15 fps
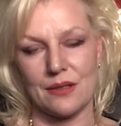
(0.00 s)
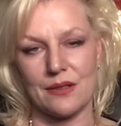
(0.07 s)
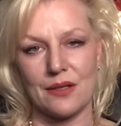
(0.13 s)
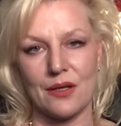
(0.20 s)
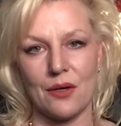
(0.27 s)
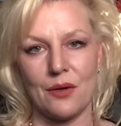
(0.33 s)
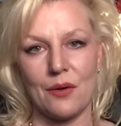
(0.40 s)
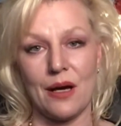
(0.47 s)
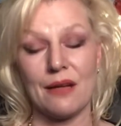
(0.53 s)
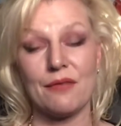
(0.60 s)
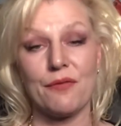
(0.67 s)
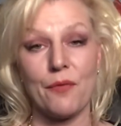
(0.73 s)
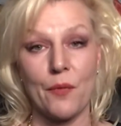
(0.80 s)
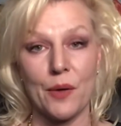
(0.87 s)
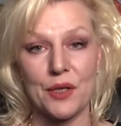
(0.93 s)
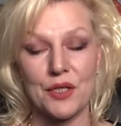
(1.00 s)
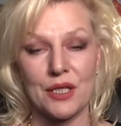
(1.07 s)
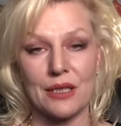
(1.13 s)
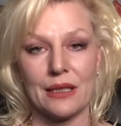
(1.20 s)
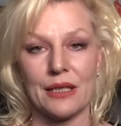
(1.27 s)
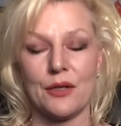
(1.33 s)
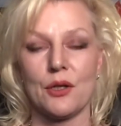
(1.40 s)
So
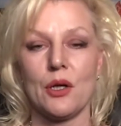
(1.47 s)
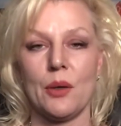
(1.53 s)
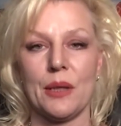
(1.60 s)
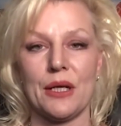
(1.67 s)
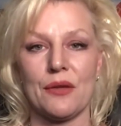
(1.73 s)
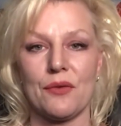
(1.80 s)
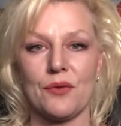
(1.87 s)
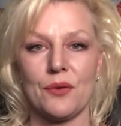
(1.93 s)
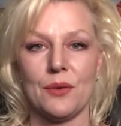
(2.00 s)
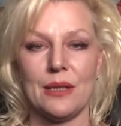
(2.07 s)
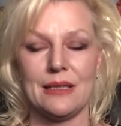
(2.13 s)
unfortunately, you're going through